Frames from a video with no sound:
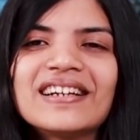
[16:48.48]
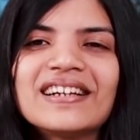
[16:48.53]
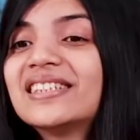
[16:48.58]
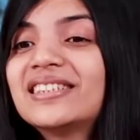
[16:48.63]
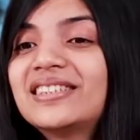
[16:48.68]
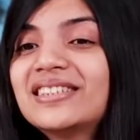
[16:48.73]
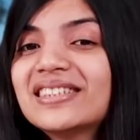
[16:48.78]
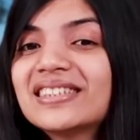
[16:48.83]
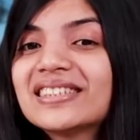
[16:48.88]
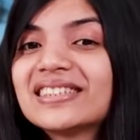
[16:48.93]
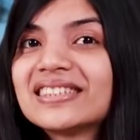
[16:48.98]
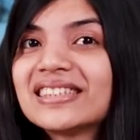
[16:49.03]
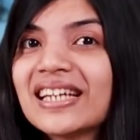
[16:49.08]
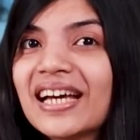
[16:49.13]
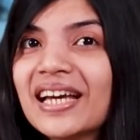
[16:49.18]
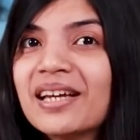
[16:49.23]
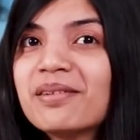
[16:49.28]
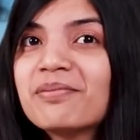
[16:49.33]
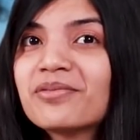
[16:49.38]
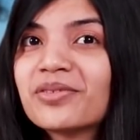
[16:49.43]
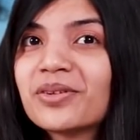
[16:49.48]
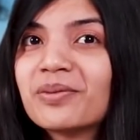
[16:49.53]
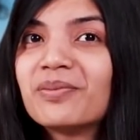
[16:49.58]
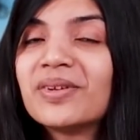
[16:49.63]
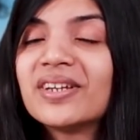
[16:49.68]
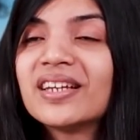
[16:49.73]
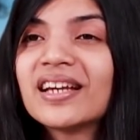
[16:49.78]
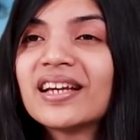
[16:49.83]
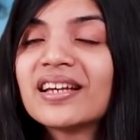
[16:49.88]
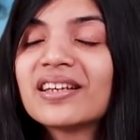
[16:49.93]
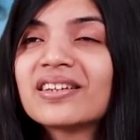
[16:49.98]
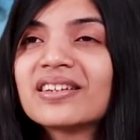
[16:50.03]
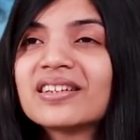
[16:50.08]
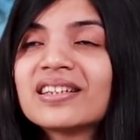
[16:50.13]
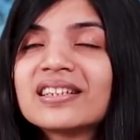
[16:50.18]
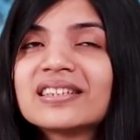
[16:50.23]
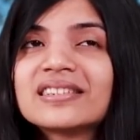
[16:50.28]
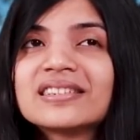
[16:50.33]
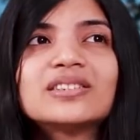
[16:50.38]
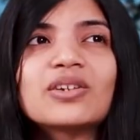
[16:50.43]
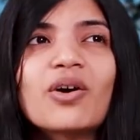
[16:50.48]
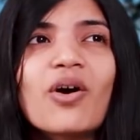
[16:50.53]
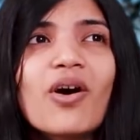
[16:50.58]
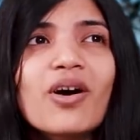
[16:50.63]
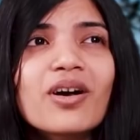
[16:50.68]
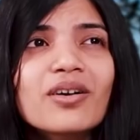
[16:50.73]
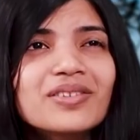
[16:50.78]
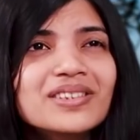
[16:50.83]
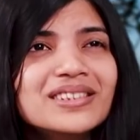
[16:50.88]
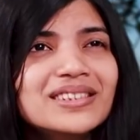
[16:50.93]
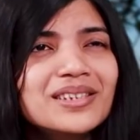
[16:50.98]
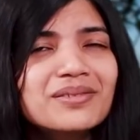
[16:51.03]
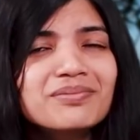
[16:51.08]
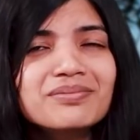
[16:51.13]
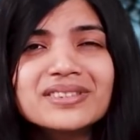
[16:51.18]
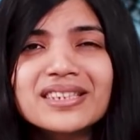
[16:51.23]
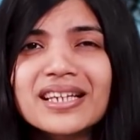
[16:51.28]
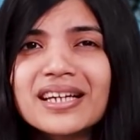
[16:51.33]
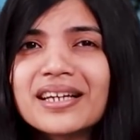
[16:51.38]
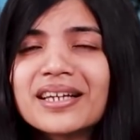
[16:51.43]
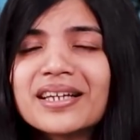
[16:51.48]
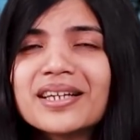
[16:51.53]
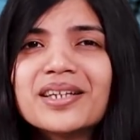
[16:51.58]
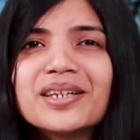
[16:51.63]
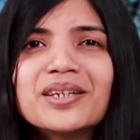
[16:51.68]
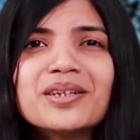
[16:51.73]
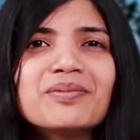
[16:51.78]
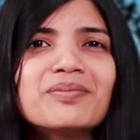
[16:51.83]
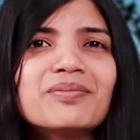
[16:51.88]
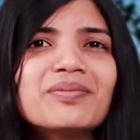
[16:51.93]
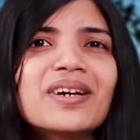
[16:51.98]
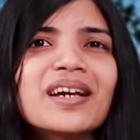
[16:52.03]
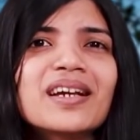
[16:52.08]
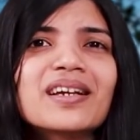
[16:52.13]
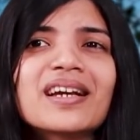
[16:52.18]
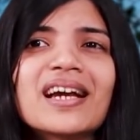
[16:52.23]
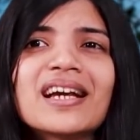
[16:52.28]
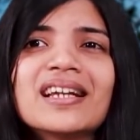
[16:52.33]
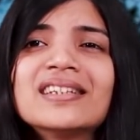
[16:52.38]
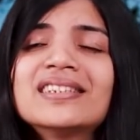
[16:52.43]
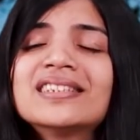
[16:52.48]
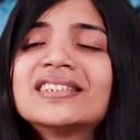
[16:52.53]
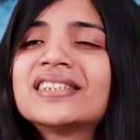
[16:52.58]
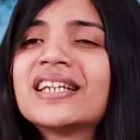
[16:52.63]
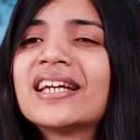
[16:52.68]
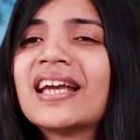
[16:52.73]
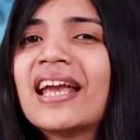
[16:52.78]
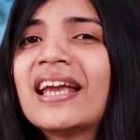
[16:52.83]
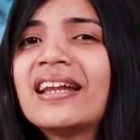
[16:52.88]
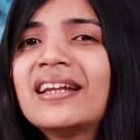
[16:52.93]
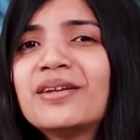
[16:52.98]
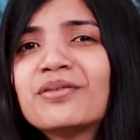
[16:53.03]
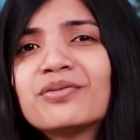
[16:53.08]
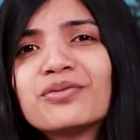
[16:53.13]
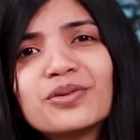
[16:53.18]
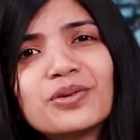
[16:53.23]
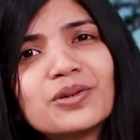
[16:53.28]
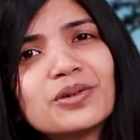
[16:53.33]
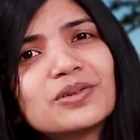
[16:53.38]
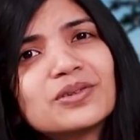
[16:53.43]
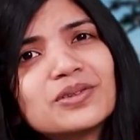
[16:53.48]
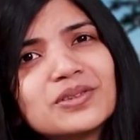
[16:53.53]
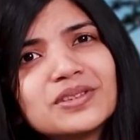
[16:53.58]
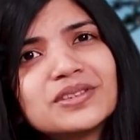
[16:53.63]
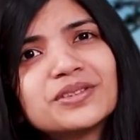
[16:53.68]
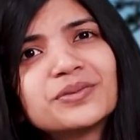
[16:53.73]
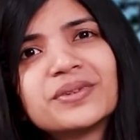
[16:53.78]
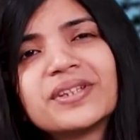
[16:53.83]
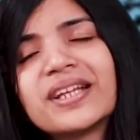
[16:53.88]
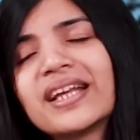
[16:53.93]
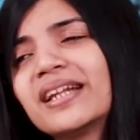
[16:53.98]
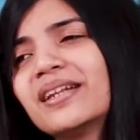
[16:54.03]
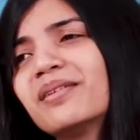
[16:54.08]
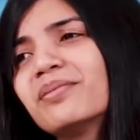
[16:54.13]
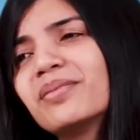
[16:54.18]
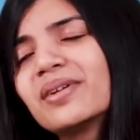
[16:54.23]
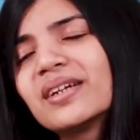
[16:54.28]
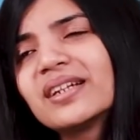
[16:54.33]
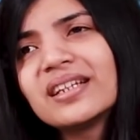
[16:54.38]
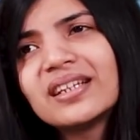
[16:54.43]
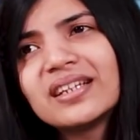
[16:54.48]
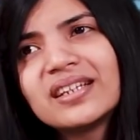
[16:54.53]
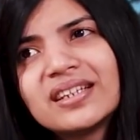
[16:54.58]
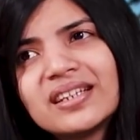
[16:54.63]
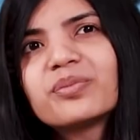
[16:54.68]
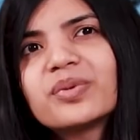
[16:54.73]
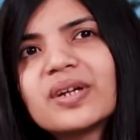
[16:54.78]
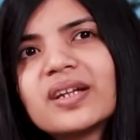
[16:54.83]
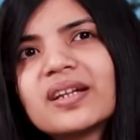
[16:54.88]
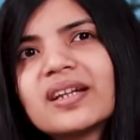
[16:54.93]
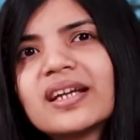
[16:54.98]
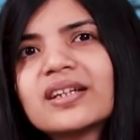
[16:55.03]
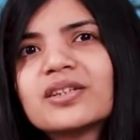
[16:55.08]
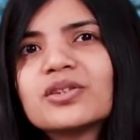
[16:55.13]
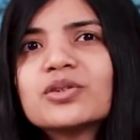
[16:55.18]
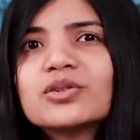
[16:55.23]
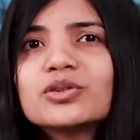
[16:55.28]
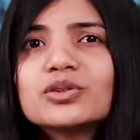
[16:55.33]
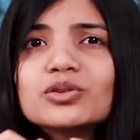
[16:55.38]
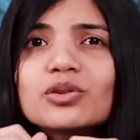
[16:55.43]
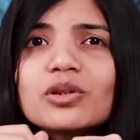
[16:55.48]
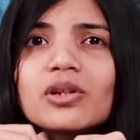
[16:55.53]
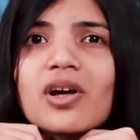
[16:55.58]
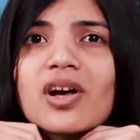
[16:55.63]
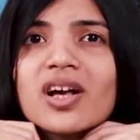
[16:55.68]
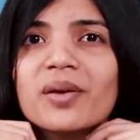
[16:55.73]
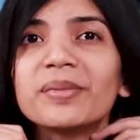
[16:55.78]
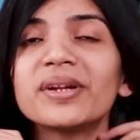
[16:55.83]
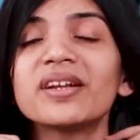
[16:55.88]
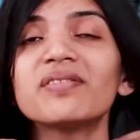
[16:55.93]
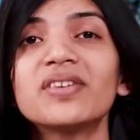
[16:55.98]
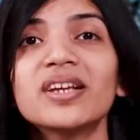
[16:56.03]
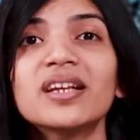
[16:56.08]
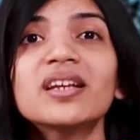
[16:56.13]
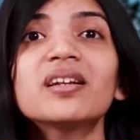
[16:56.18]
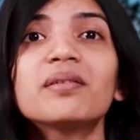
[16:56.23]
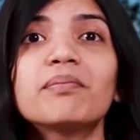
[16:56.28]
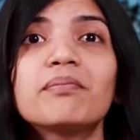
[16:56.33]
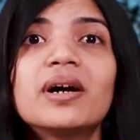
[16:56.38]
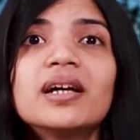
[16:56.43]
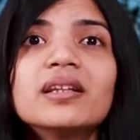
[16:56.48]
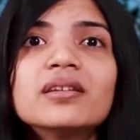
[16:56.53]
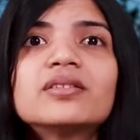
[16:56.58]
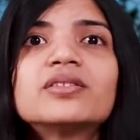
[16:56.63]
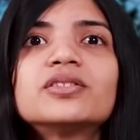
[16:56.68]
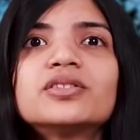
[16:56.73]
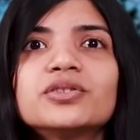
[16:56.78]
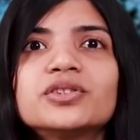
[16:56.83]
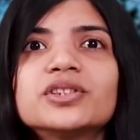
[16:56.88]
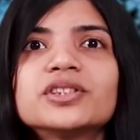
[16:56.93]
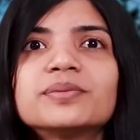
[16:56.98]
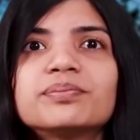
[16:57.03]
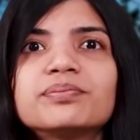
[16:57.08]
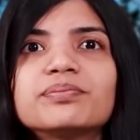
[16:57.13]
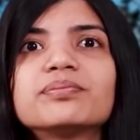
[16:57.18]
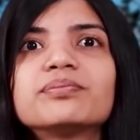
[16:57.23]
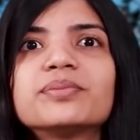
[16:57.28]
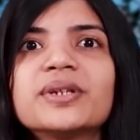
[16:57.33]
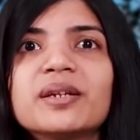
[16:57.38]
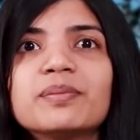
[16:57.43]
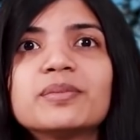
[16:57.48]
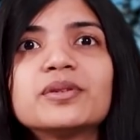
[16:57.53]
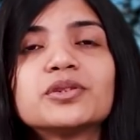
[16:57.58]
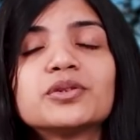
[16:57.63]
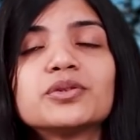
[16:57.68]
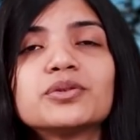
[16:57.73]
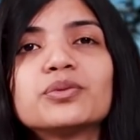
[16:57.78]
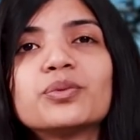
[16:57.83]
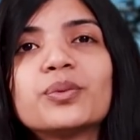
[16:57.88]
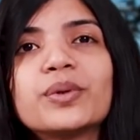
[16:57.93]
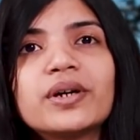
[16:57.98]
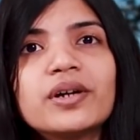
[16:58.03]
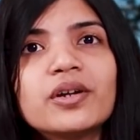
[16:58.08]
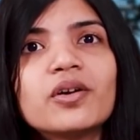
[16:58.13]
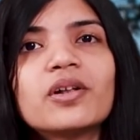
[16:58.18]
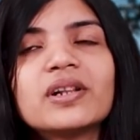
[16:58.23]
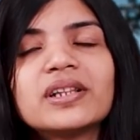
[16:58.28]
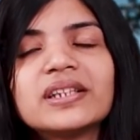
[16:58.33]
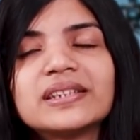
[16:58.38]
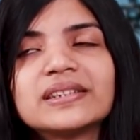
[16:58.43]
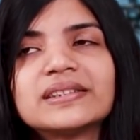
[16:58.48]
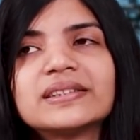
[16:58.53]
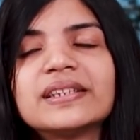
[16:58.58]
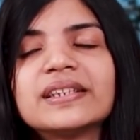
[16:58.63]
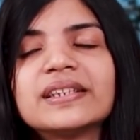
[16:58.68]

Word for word: It took a time for me. I couldn't talk for some time. I, I didn't share any photos with anybody. But I took so long. I mean, I've taken a month to just be able to word all these